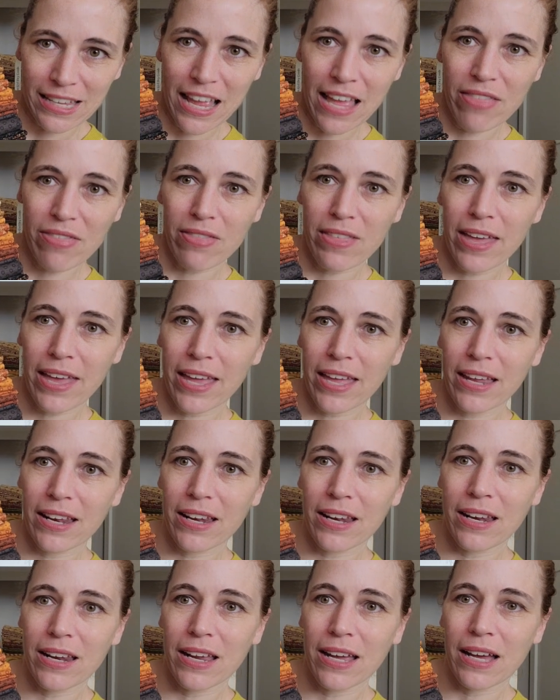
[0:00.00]
And
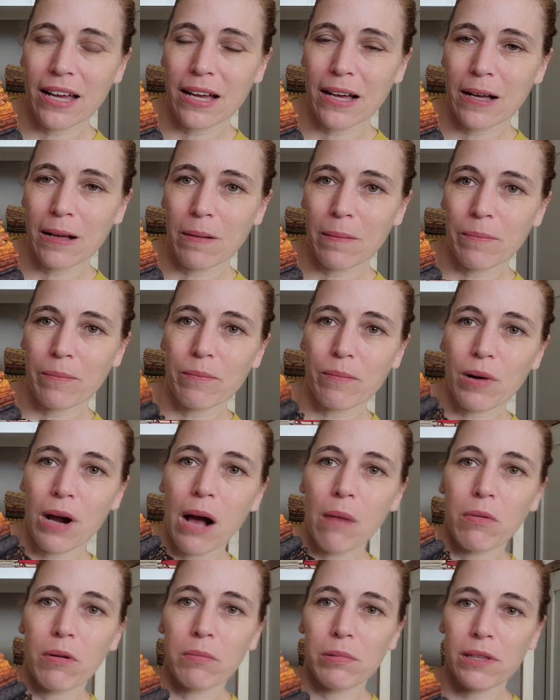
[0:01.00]
then
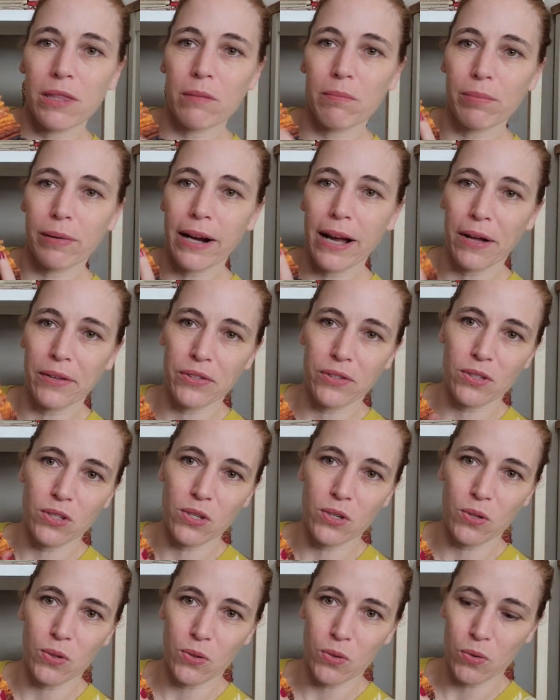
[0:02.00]
probably the browns
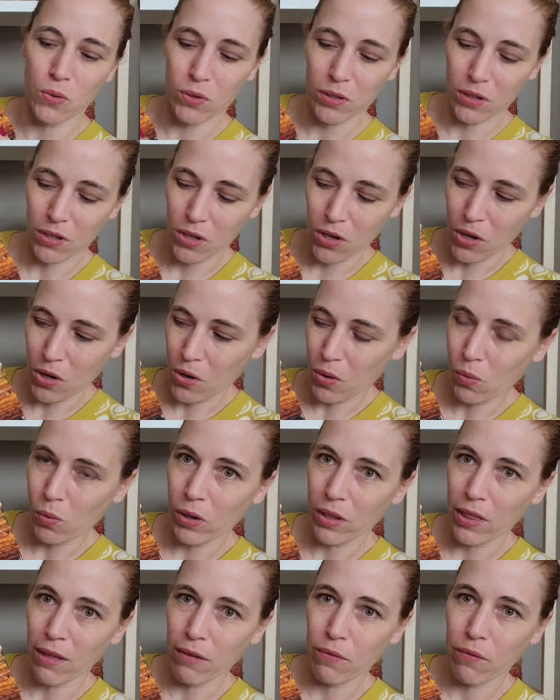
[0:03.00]
too,
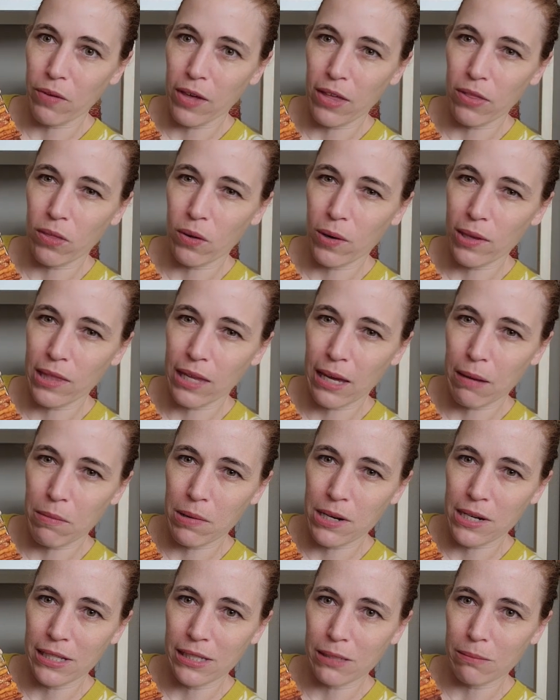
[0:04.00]
where they fit, though I think I'm
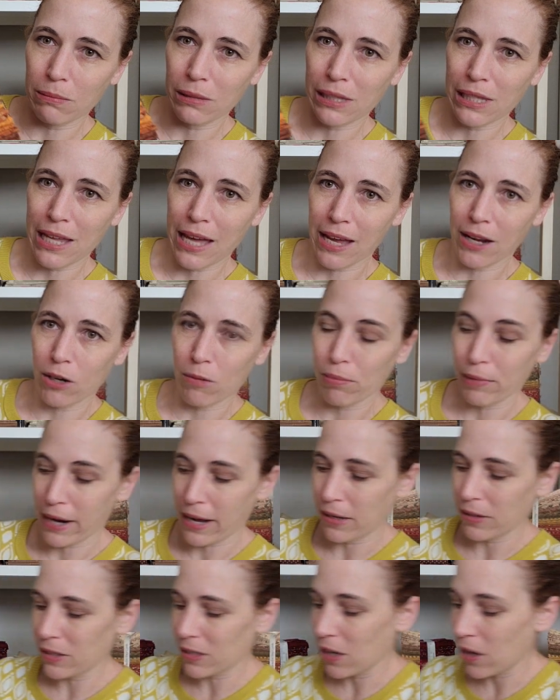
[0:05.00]
gonna need some lighter
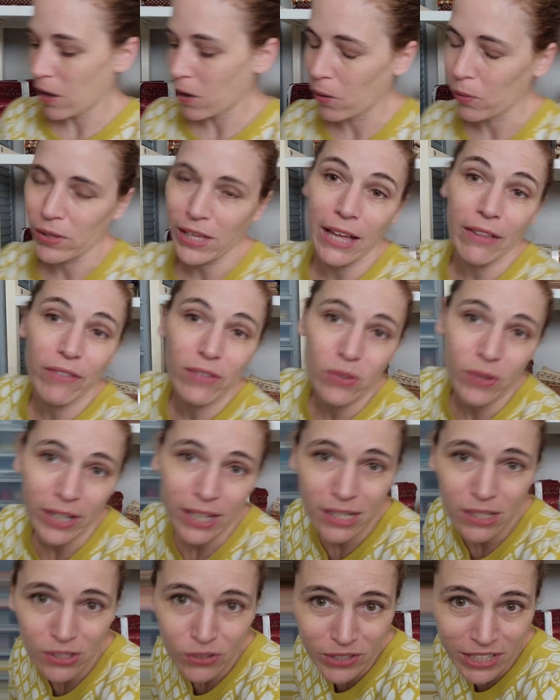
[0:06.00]
browns. Oh yeah, that's right,
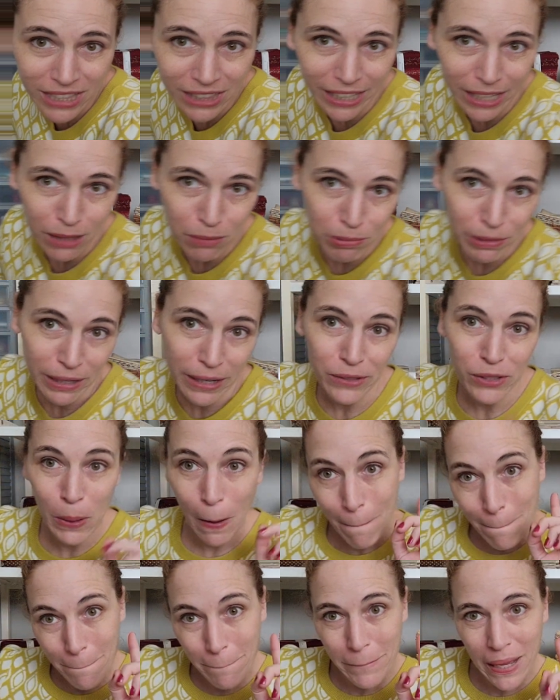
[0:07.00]
I do need lighter browns,
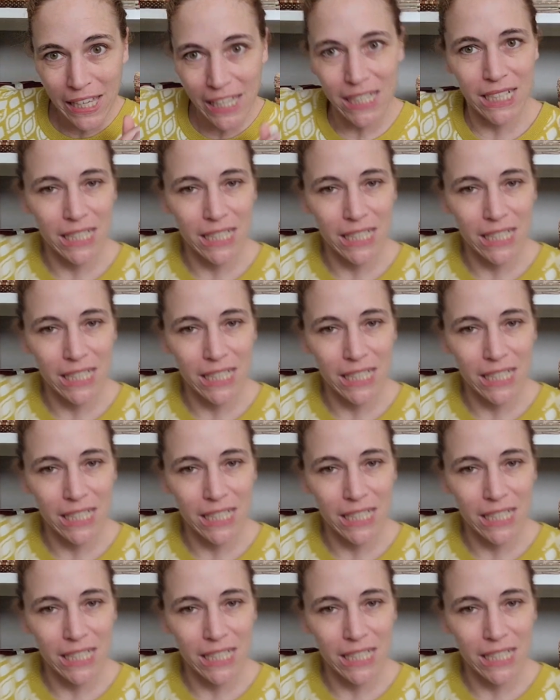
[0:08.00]
but